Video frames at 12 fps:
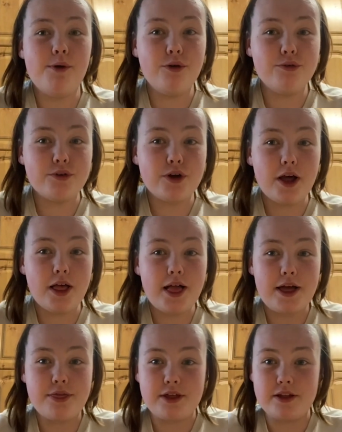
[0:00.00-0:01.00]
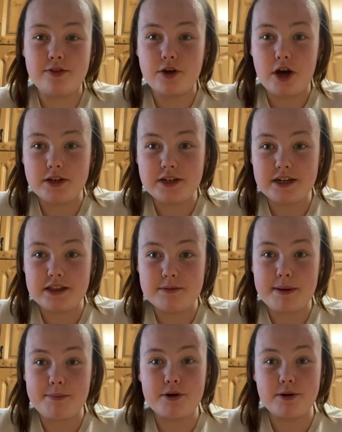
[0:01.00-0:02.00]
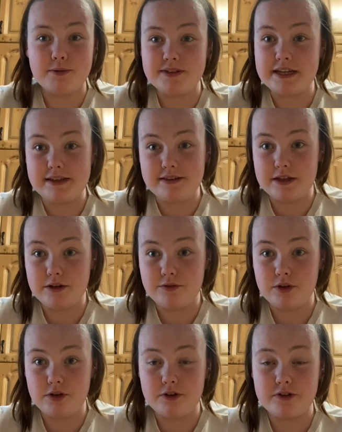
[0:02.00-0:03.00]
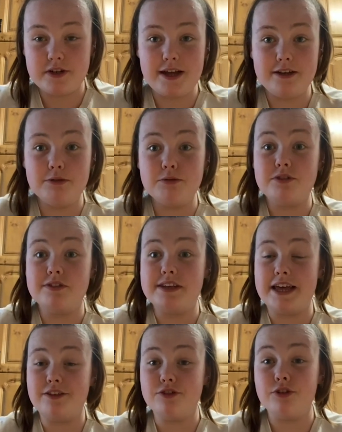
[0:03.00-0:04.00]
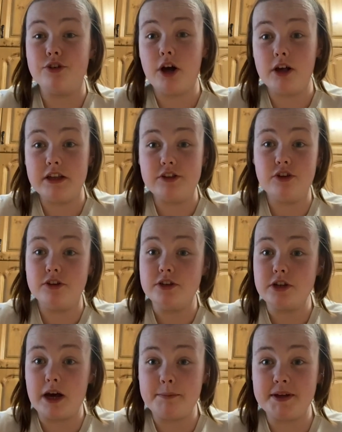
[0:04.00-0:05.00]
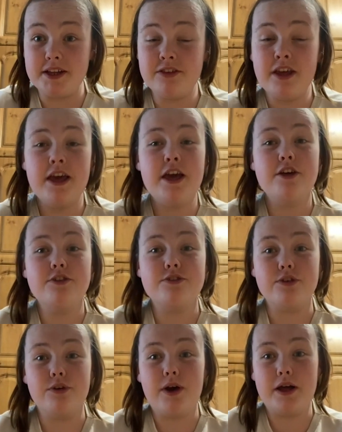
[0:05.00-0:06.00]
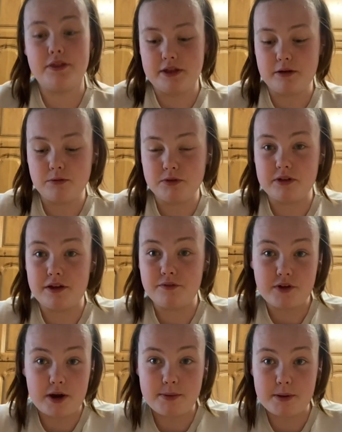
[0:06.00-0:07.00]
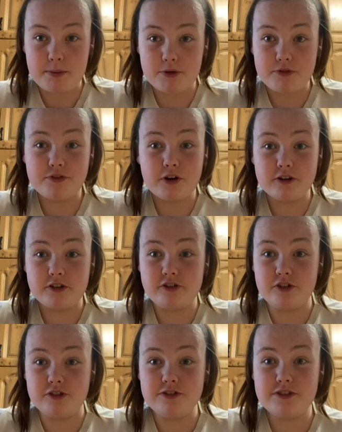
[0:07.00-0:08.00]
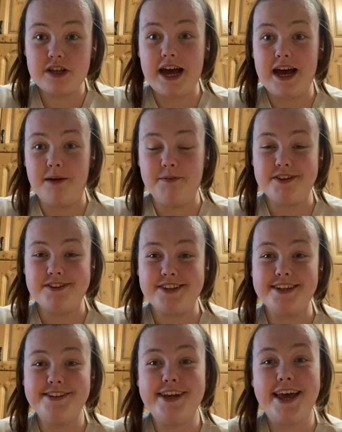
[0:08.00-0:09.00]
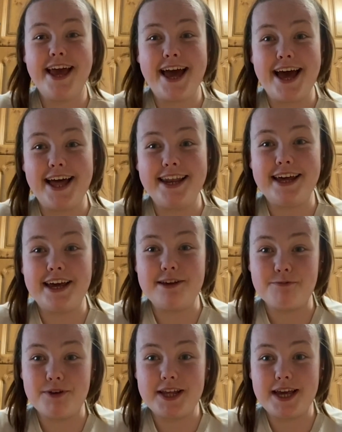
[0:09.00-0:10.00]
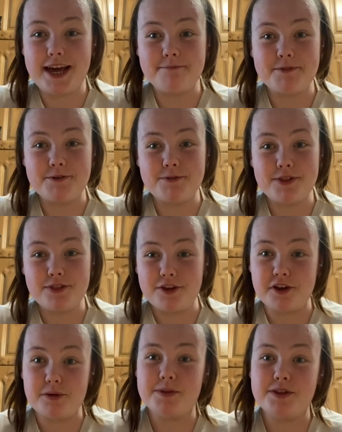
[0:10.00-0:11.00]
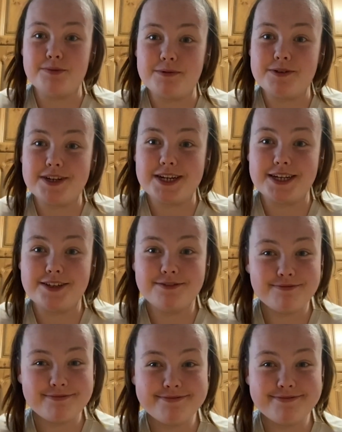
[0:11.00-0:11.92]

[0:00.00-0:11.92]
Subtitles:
Overall, I think the content in the paper, it was easy enough to understand. It was testing your knowledge on the topics. So I think it was a fair paper for students to sit, and I'm really happy with the outcome of this paper today.